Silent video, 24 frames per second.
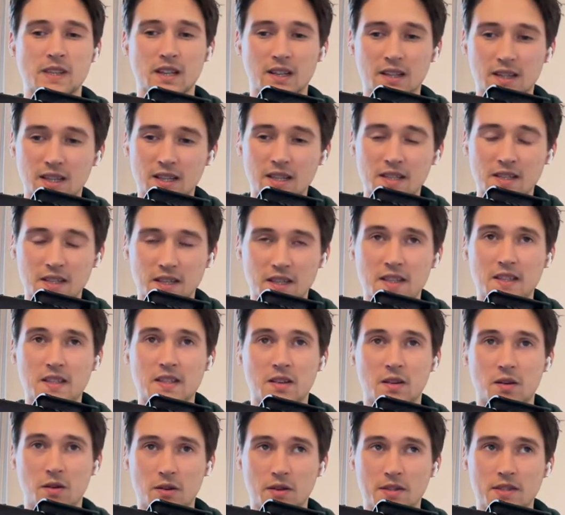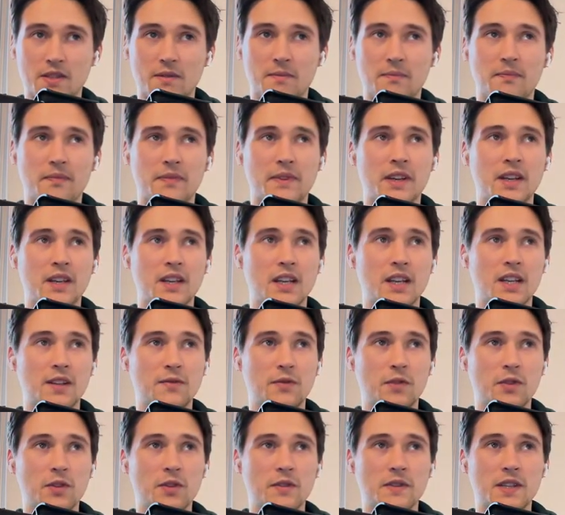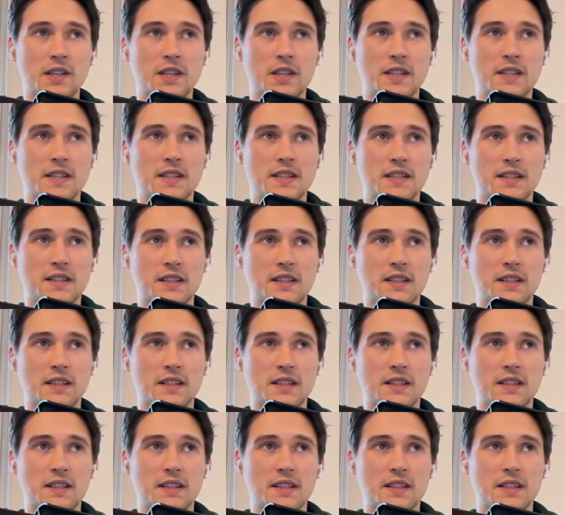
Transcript: This is awesome. It follows this